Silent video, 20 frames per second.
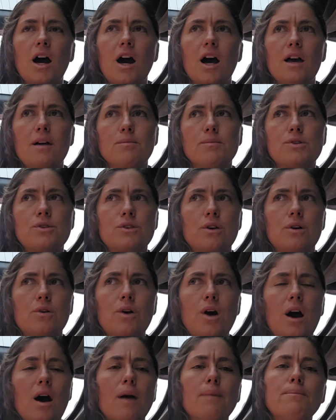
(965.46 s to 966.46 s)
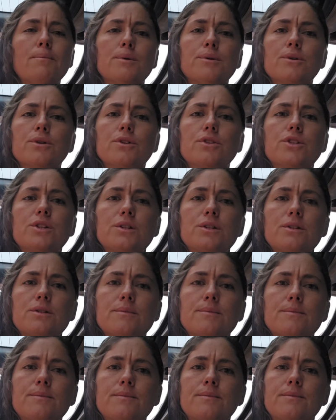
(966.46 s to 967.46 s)
I am so humbled
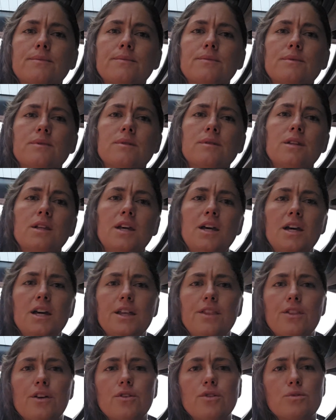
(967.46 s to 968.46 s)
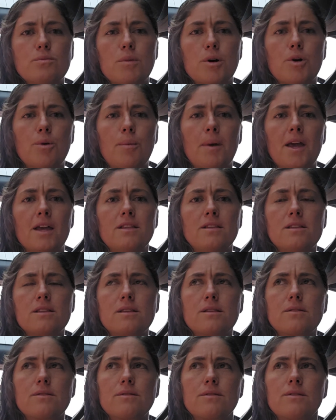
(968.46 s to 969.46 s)
in those
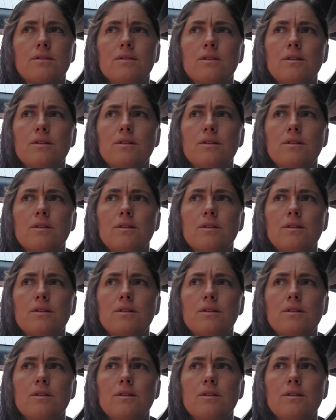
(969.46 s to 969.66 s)
moments